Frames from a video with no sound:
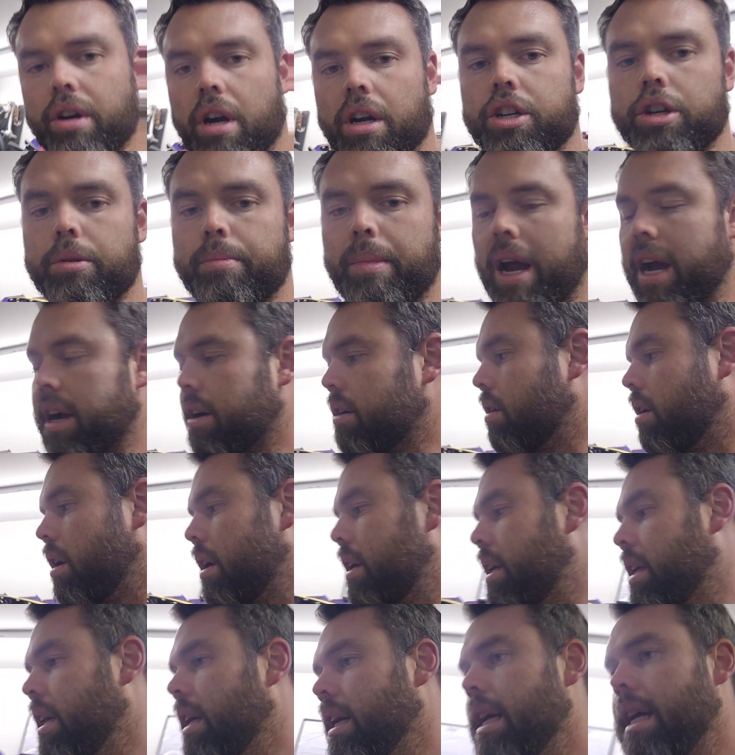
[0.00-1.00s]
structure back
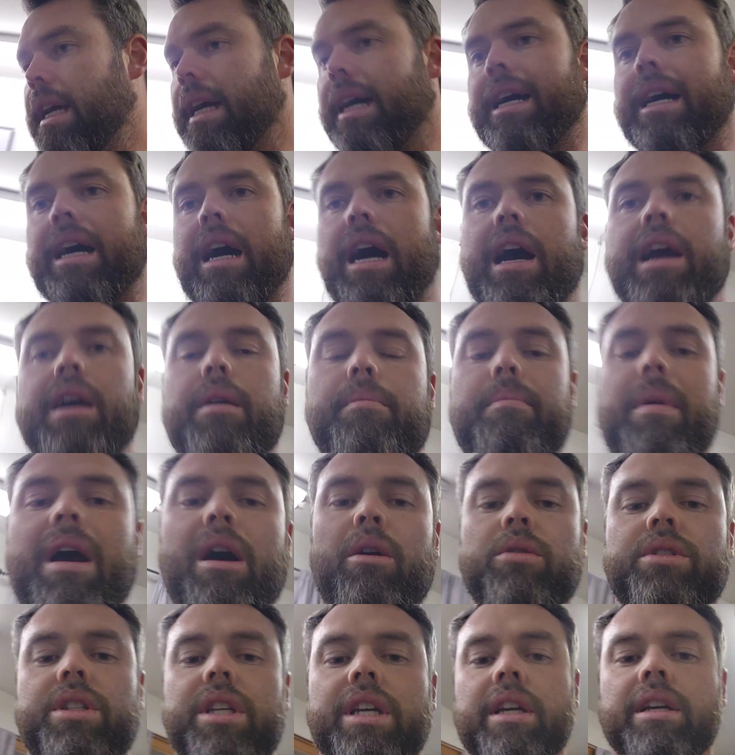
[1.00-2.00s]
on. I am
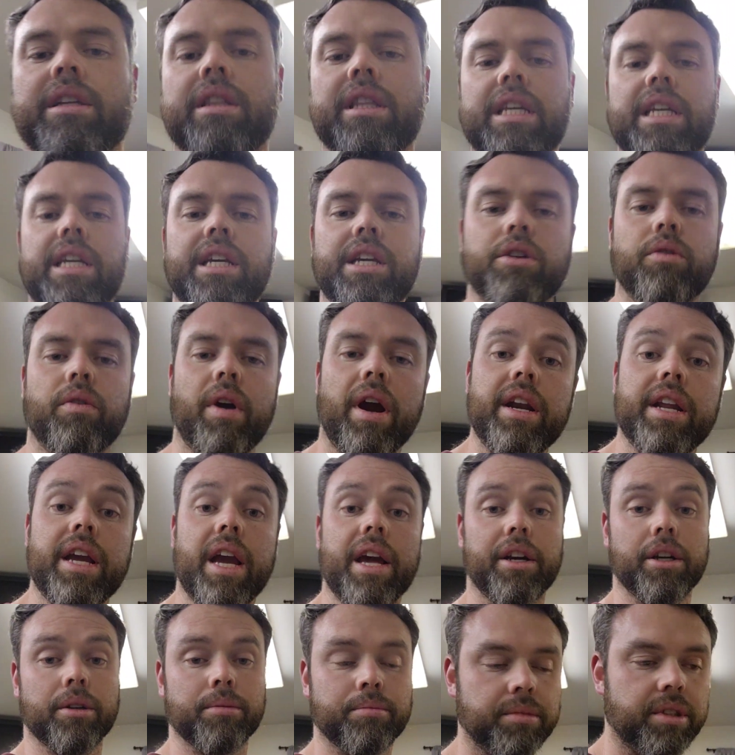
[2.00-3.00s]
mounting the
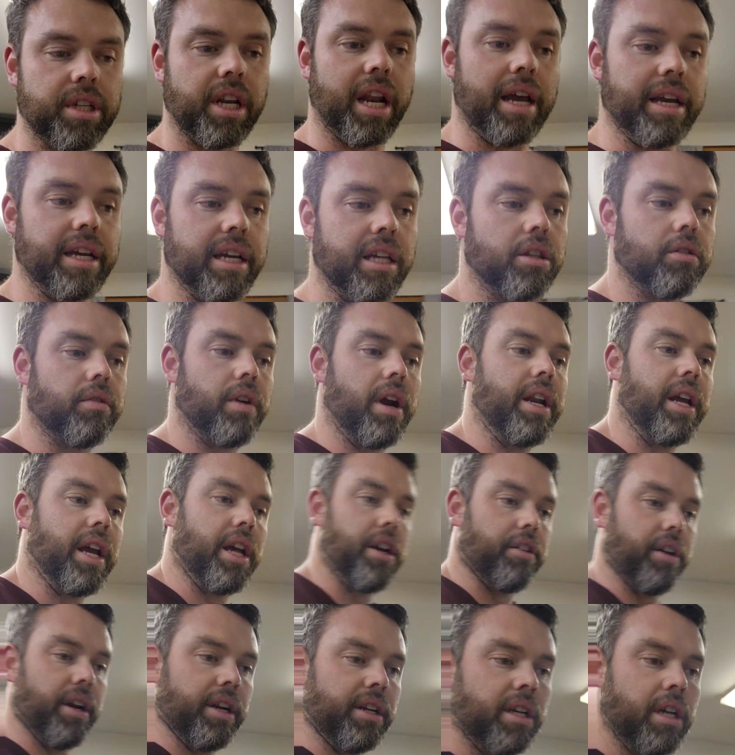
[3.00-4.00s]
radiator today, getting the
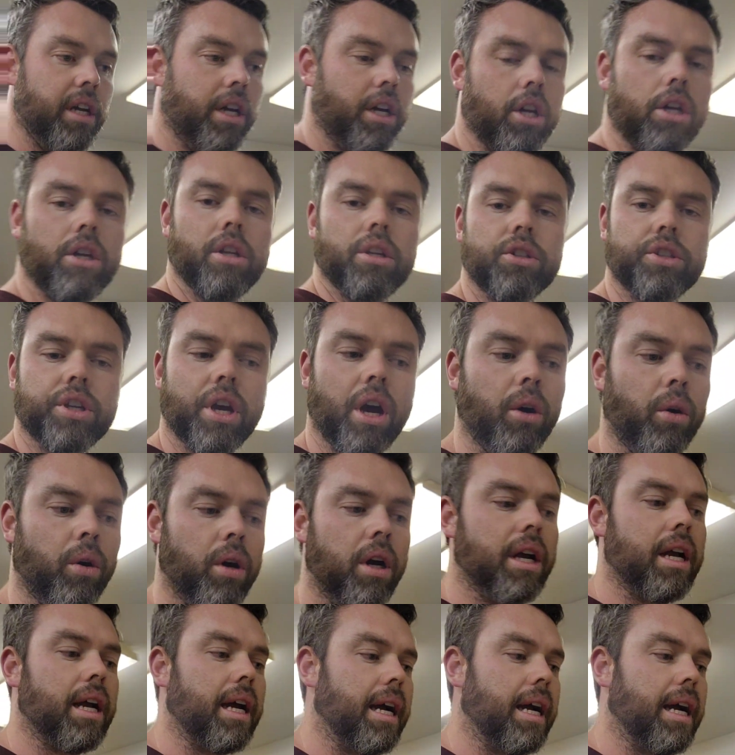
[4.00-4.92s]
radiator in. So,